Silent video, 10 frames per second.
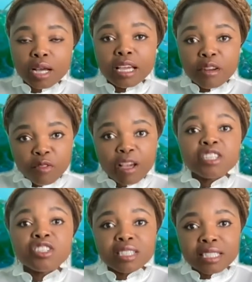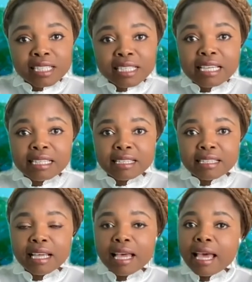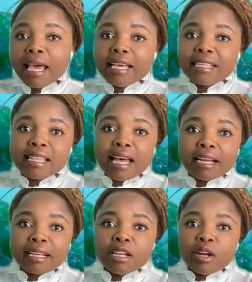infectious diseases is that,